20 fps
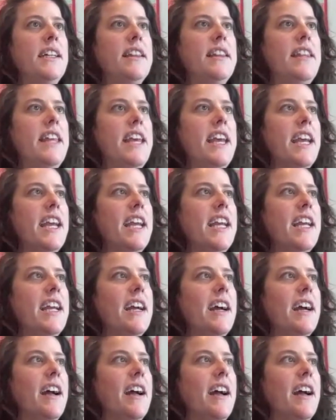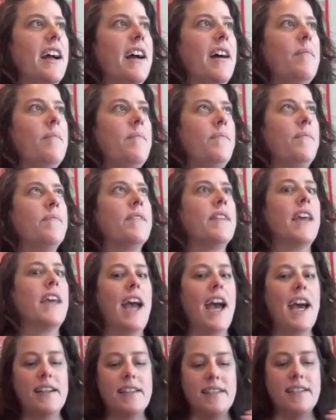They
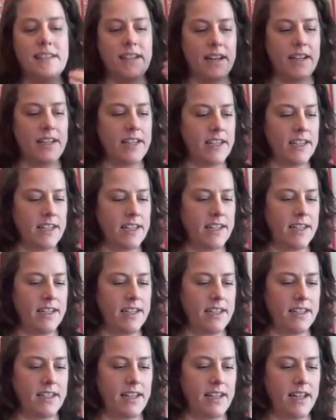had a sudden